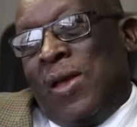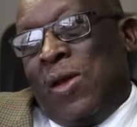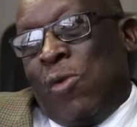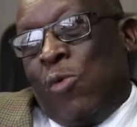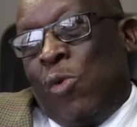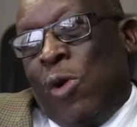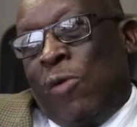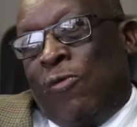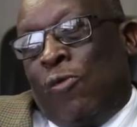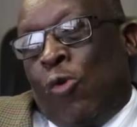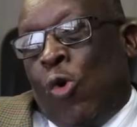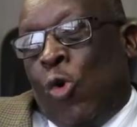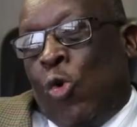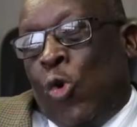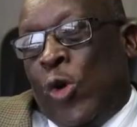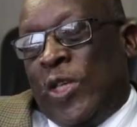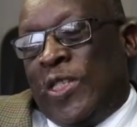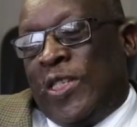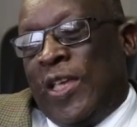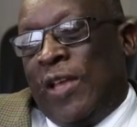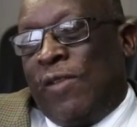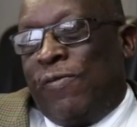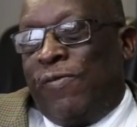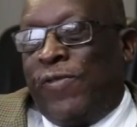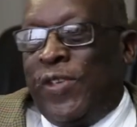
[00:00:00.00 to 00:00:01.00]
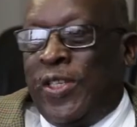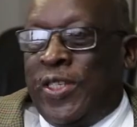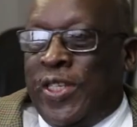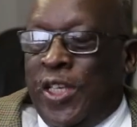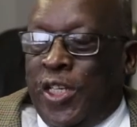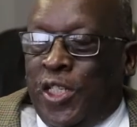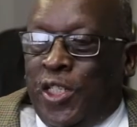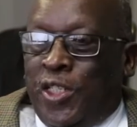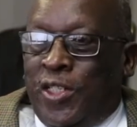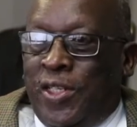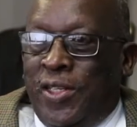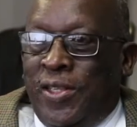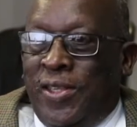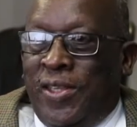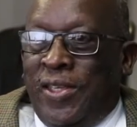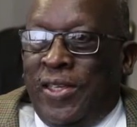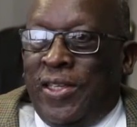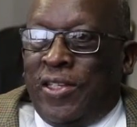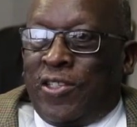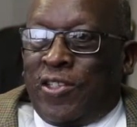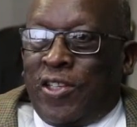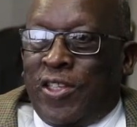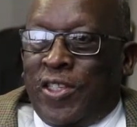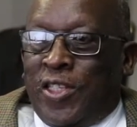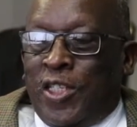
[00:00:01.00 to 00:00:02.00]
We've always envisaged
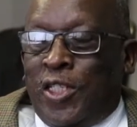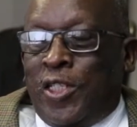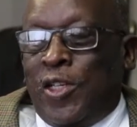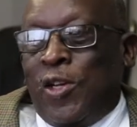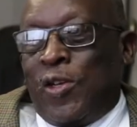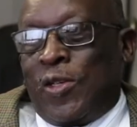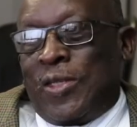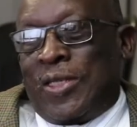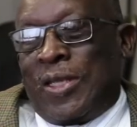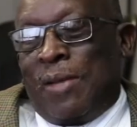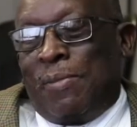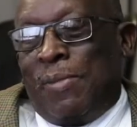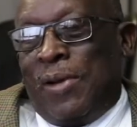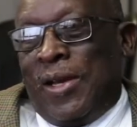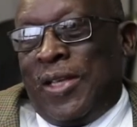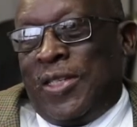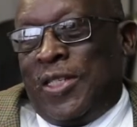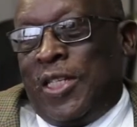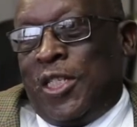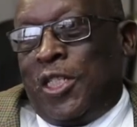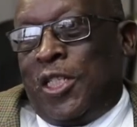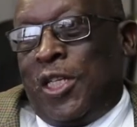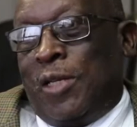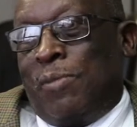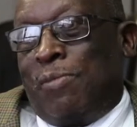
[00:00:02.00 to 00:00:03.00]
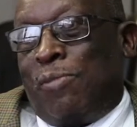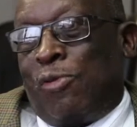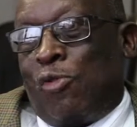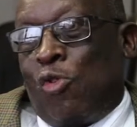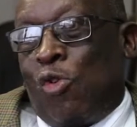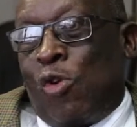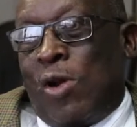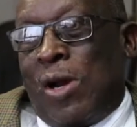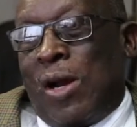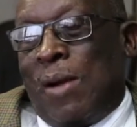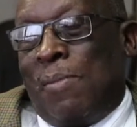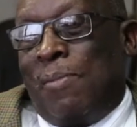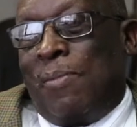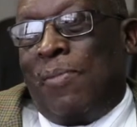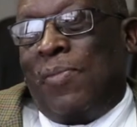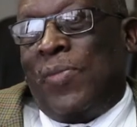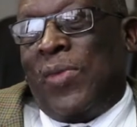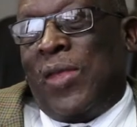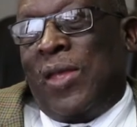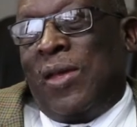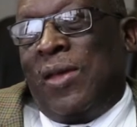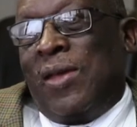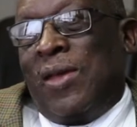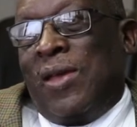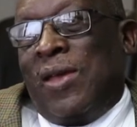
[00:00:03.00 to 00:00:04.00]
the Transitional Stabilization Program
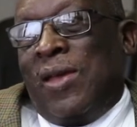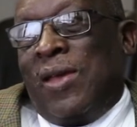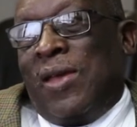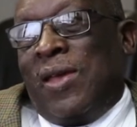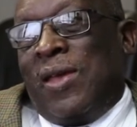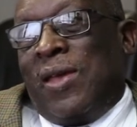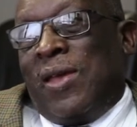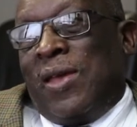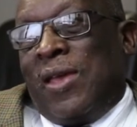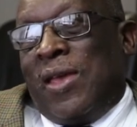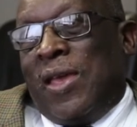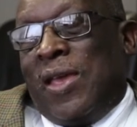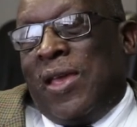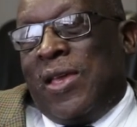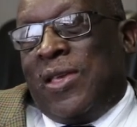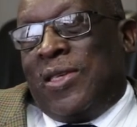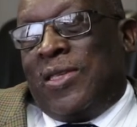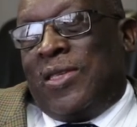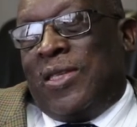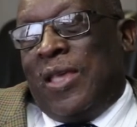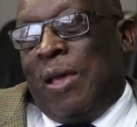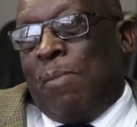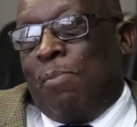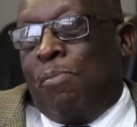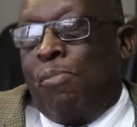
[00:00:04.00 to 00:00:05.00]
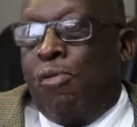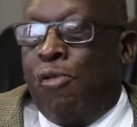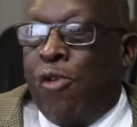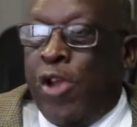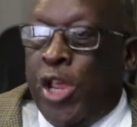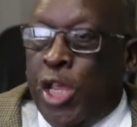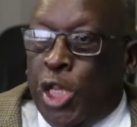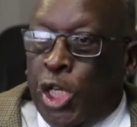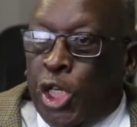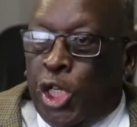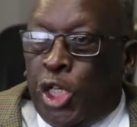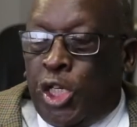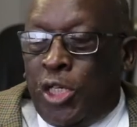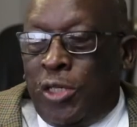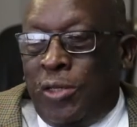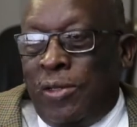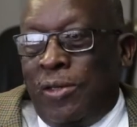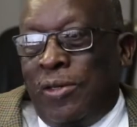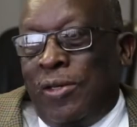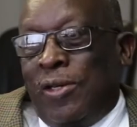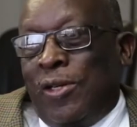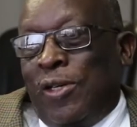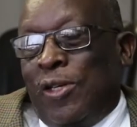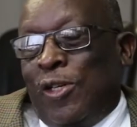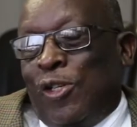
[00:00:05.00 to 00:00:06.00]
as a bridge
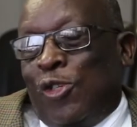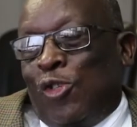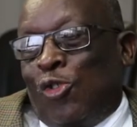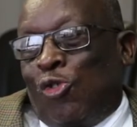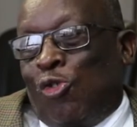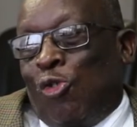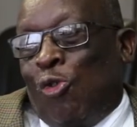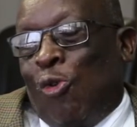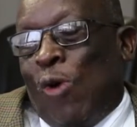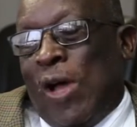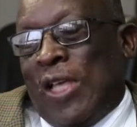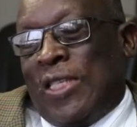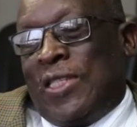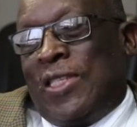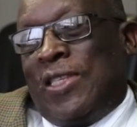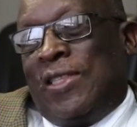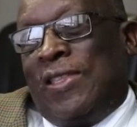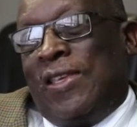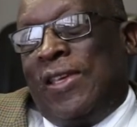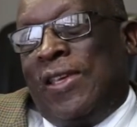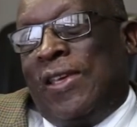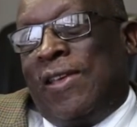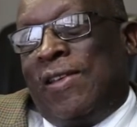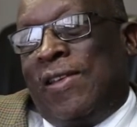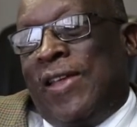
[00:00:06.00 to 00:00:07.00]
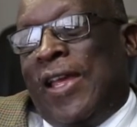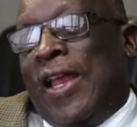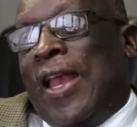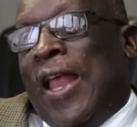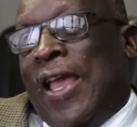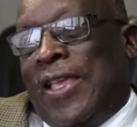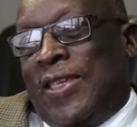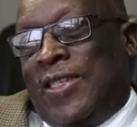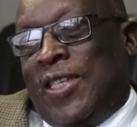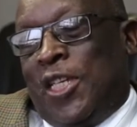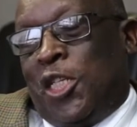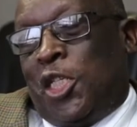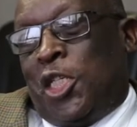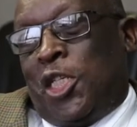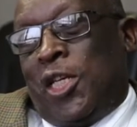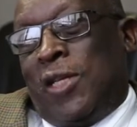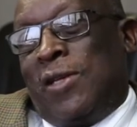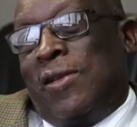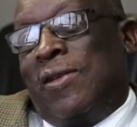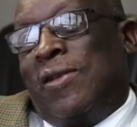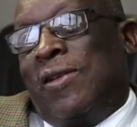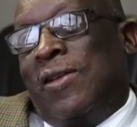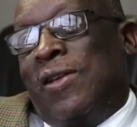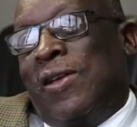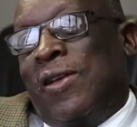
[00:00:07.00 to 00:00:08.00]
towards the
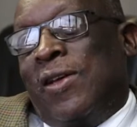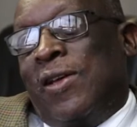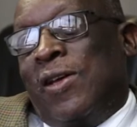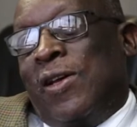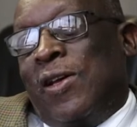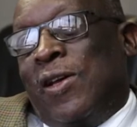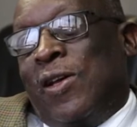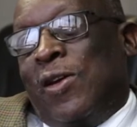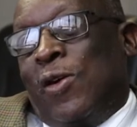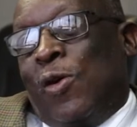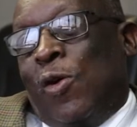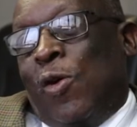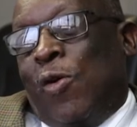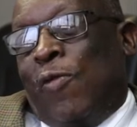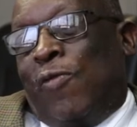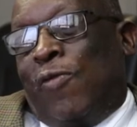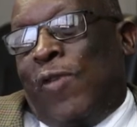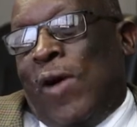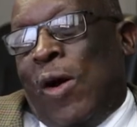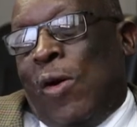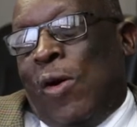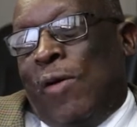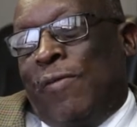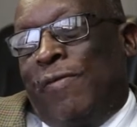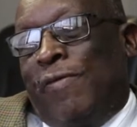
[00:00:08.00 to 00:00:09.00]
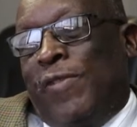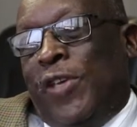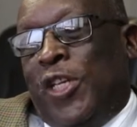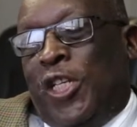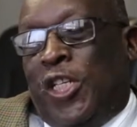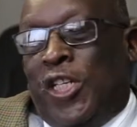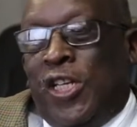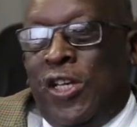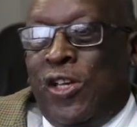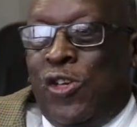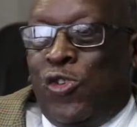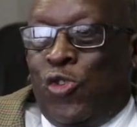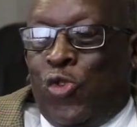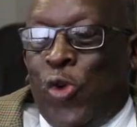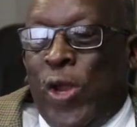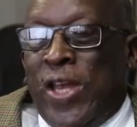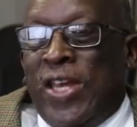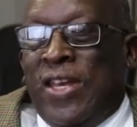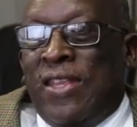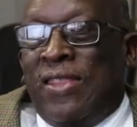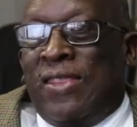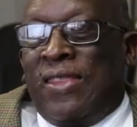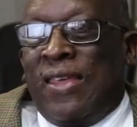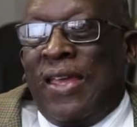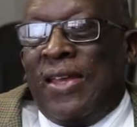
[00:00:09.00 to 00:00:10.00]
realization of our vision
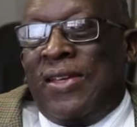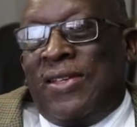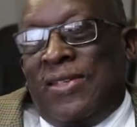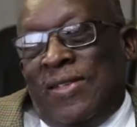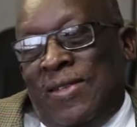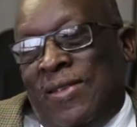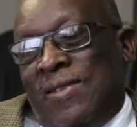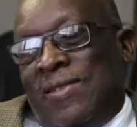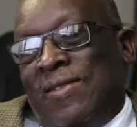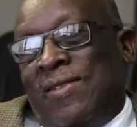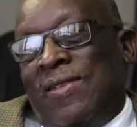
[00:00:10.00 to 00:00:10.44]
2030